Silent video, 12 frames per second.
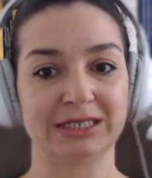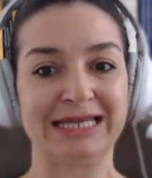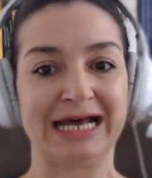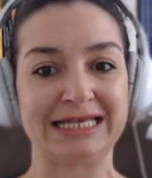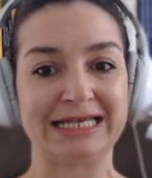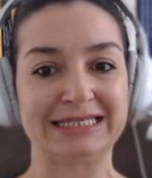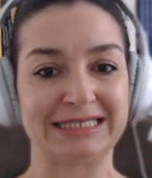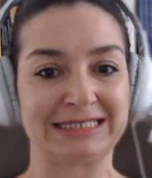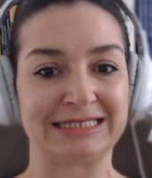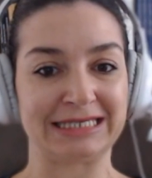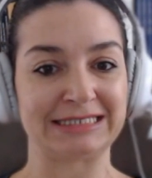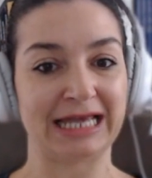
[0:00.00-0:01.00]
das ist
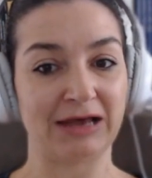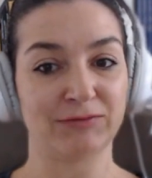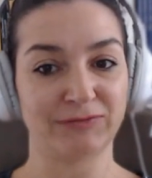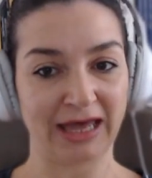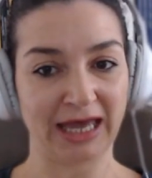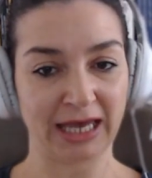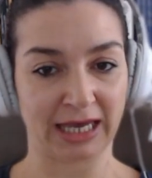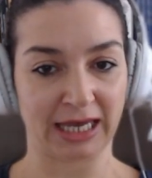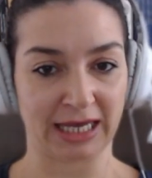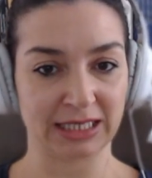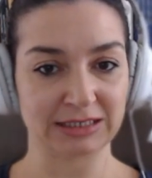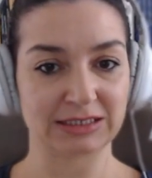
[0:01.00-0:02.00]
das
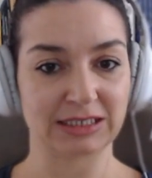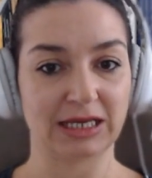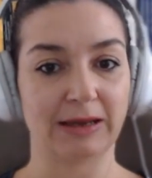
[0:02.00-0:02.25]
Fahrrad